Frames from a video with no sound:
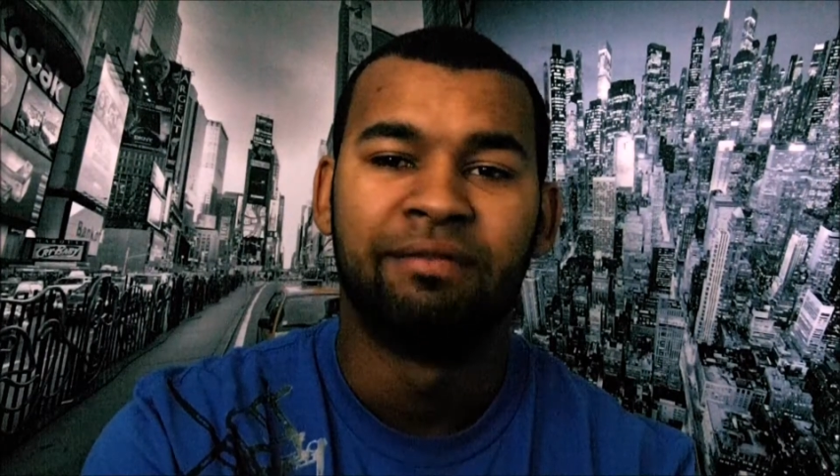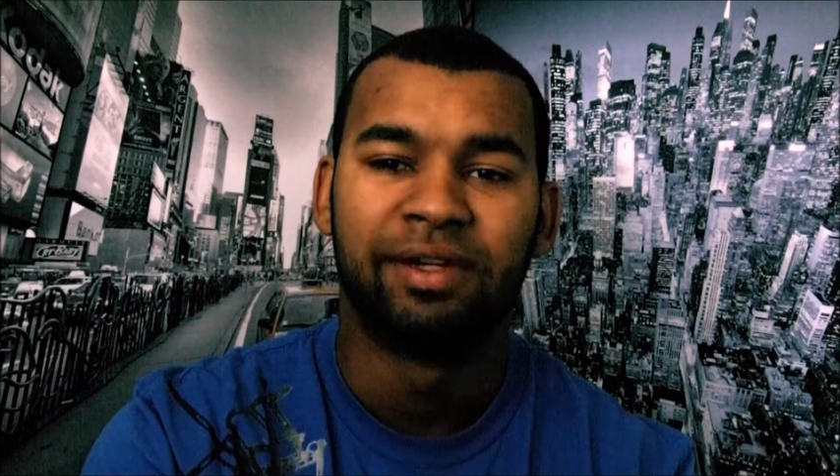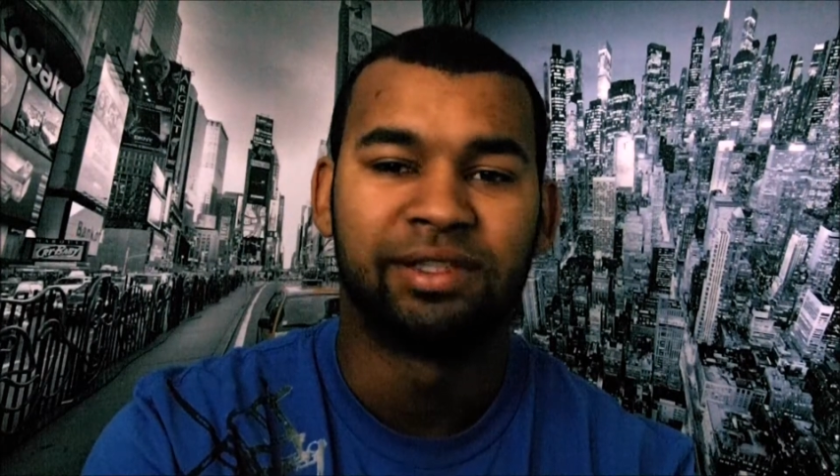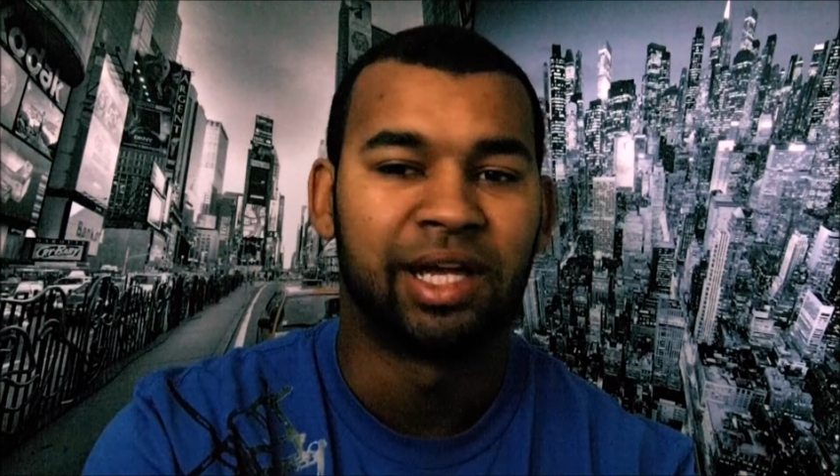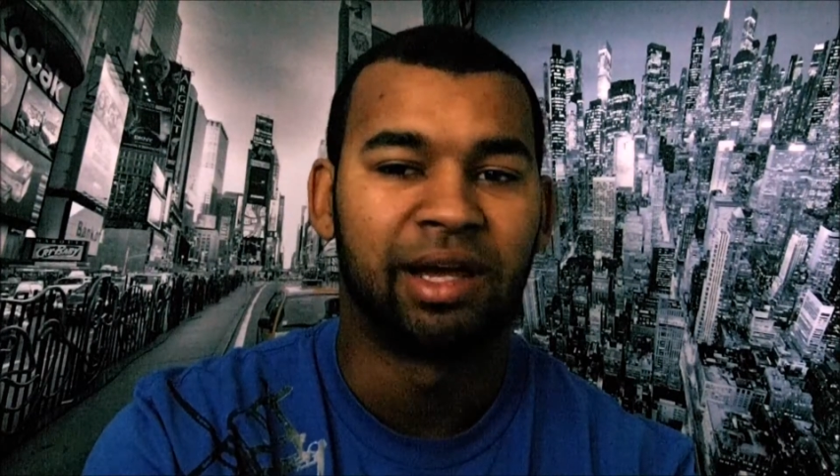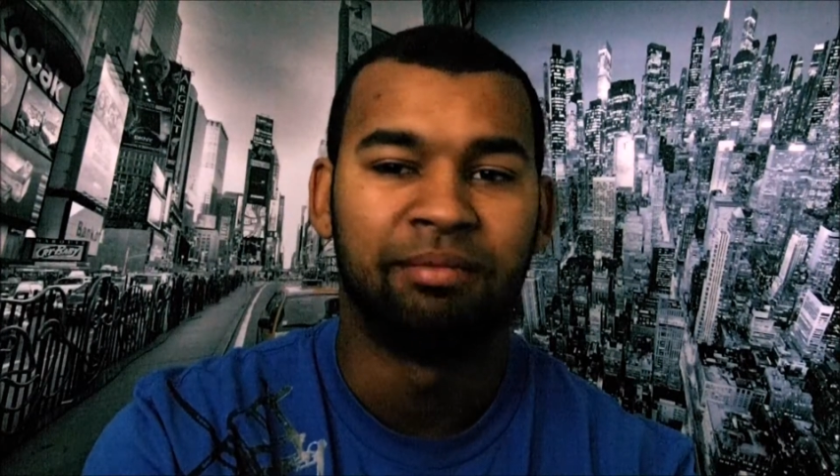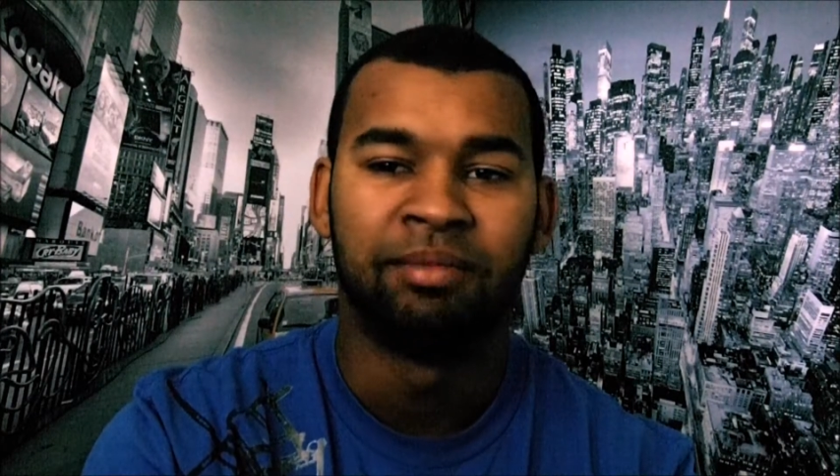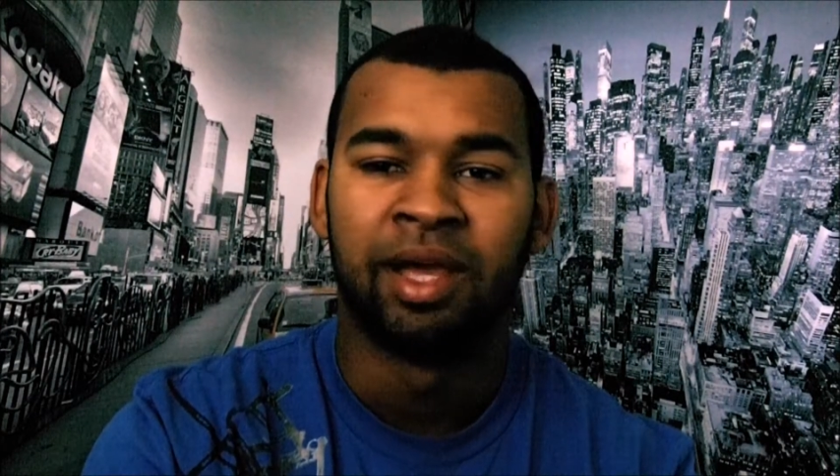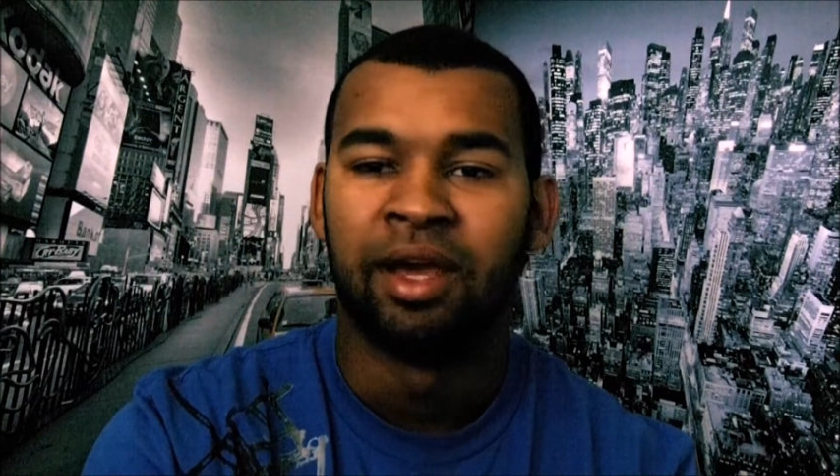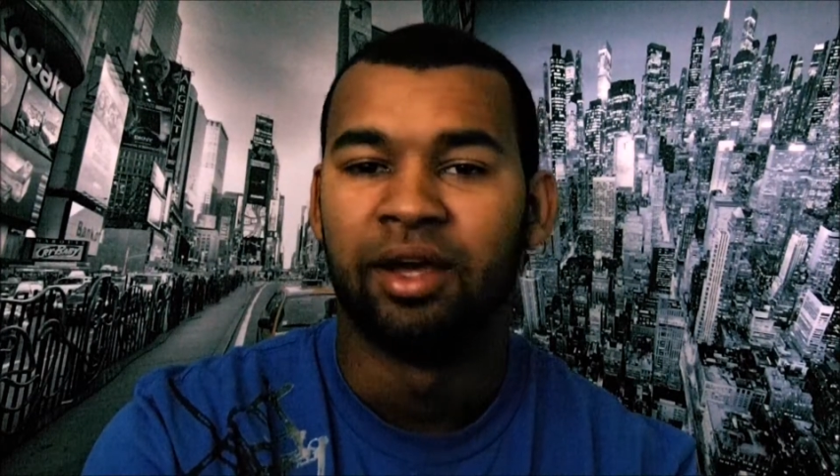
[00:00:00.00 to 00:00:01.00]
First
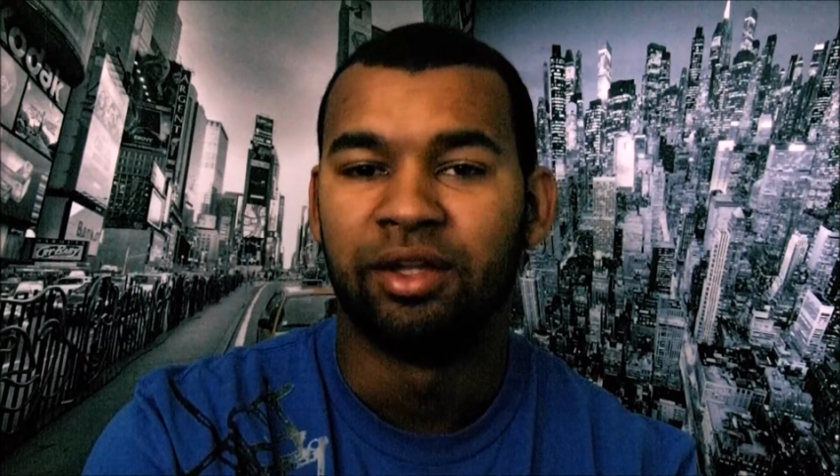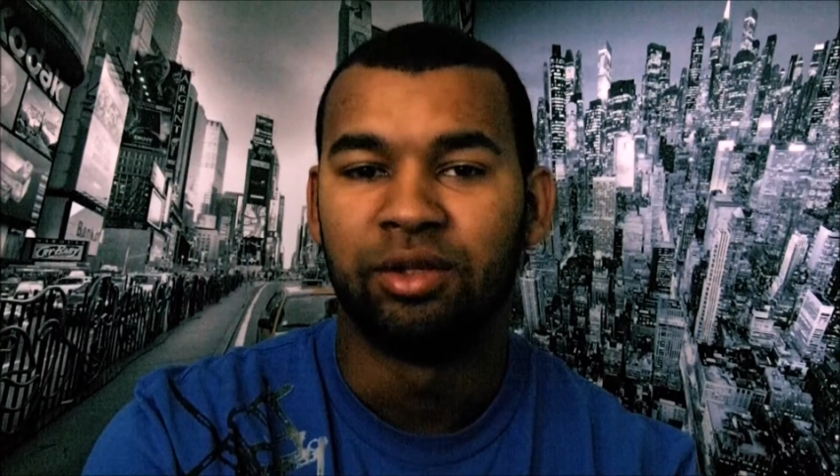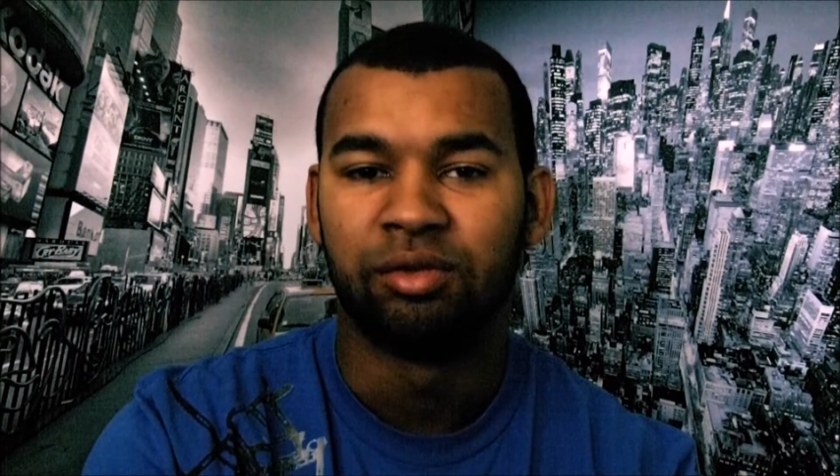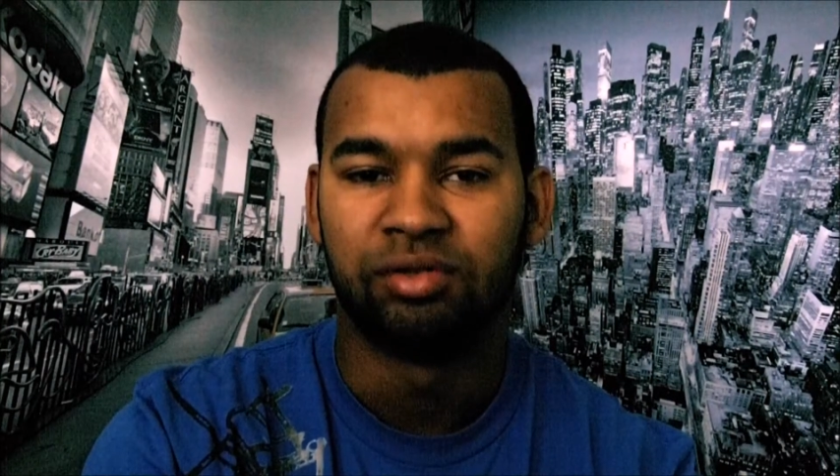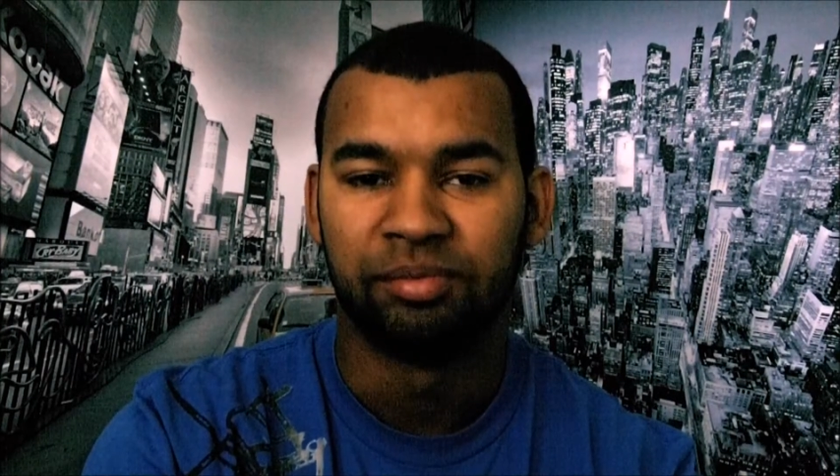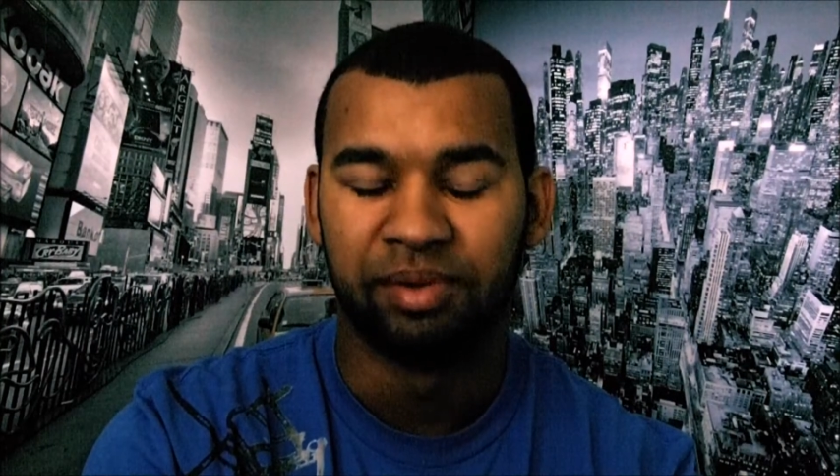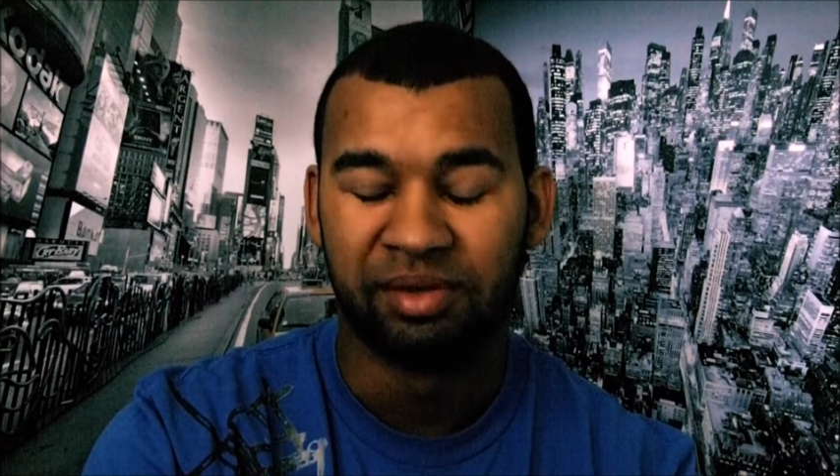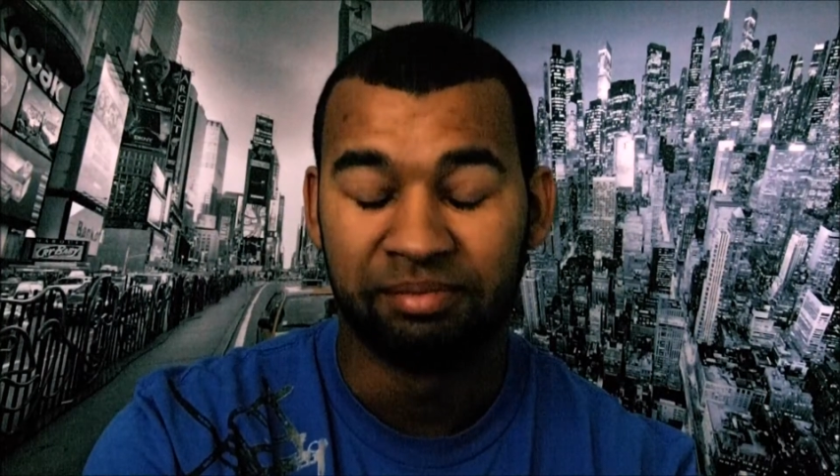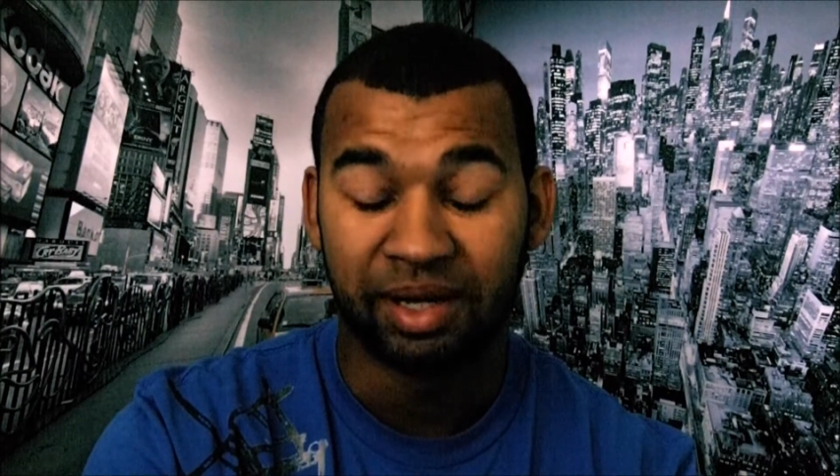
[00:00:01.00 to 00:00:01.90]
time the UFC being